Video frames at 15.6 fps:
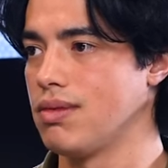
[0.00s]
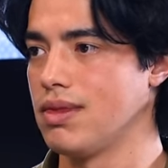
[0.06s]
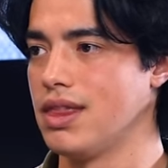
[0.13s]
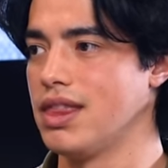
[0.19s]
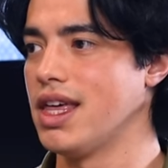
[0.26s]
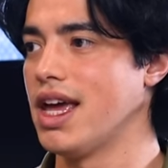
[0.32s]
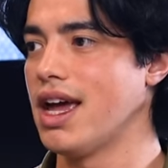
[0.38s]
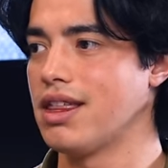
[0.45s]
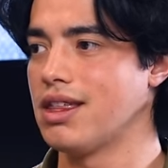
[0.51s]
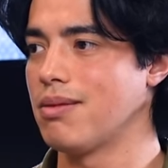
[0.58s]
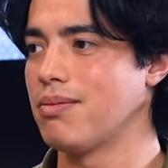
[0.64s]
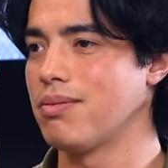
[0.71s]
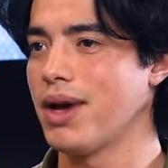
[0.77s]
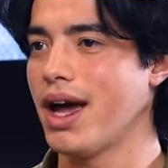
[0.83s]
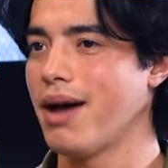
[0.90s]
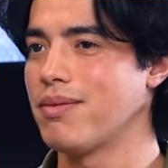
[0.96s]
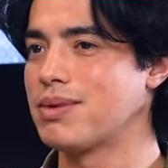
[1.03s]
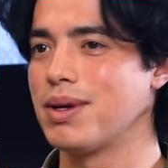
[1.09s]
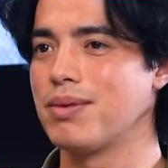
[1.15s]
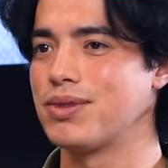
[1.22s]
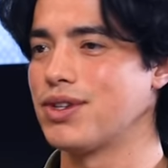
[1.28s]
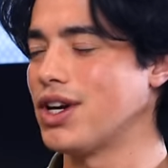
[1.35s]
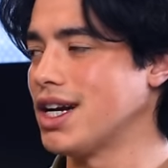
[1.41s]
there that perhaps
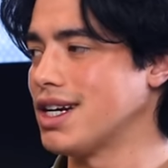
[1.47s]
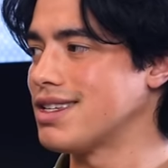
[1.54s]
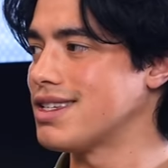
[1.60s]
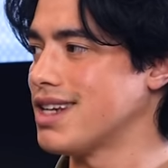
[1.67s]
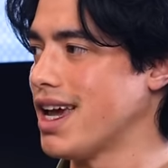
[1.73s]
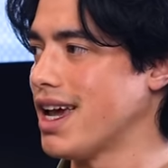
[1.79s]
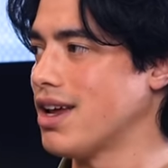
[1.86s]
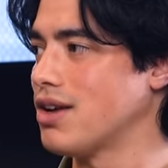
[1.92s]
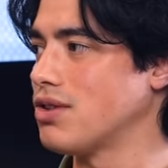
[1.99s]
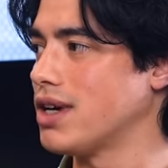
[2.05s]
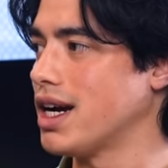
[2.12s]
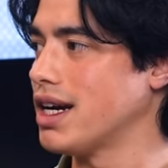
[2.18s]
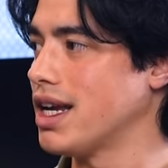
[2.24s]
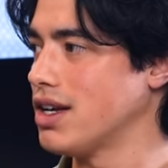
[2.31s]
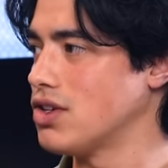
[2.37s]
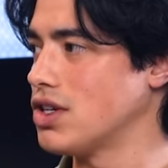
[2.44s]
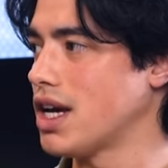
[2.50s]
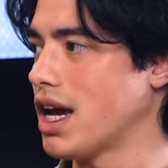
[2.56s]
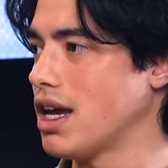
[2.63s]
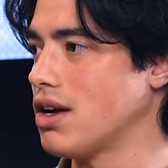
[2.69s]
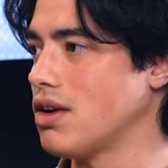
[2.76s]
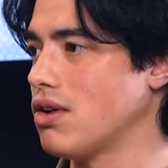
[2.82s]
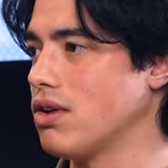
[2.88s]
people don't understand or aren't
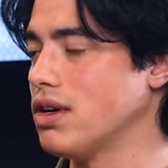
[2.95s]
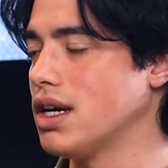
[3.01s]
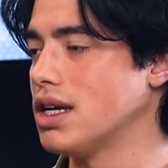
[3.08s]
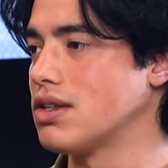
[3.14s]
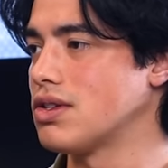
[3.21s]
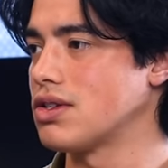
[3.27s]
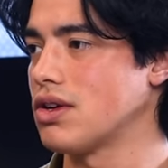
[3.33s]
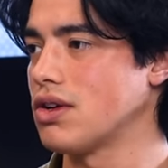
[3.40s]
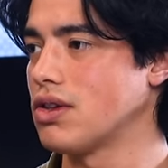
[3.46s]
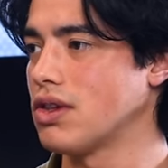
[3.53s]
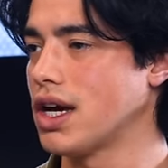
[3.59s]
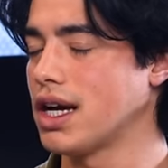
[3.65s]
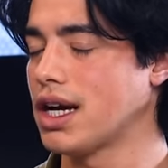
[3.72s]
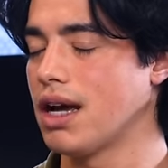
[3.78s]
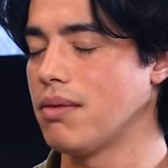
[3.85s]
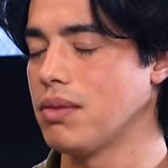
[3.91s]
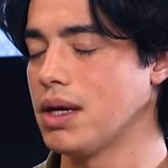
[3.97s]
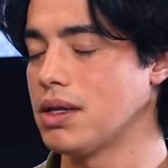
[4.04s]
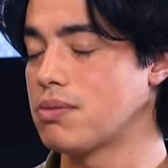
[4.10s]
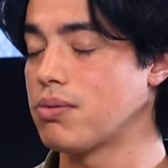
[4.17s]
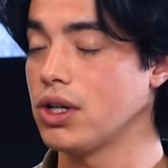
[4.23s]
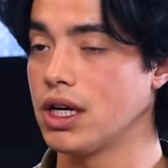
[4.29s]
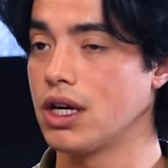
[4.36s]
educated on. And so, like,
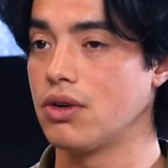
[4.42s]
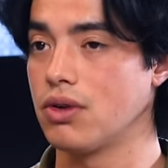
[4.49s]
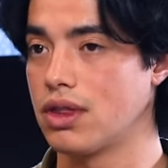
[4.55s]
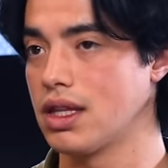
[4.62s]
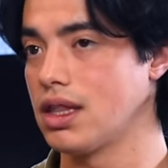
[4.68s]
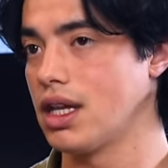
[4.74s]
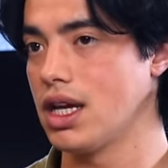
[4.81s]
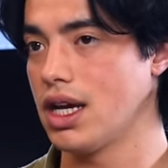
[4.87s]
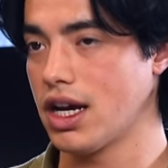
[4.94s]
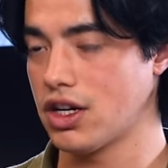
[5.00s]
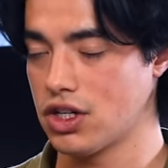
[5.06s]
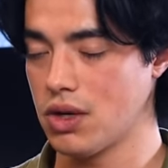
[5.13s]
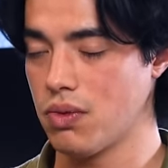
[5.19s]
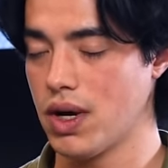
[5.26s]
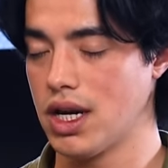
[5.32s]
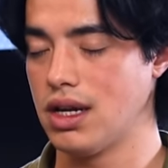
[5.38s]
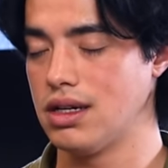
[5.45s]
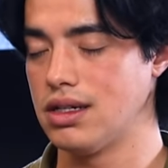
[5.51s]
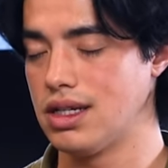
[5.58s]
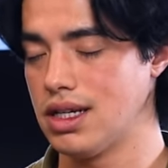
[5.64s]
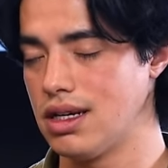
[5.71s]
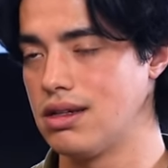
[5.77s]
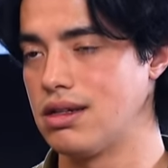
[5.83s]
it's probably a good thing that he actually went
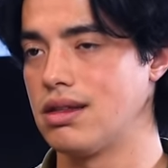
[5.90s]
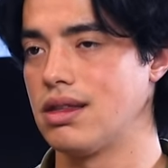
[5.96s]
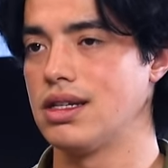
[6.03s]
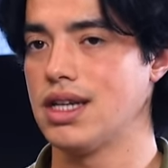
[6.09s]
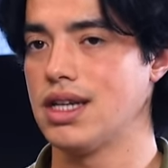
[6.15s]
and did the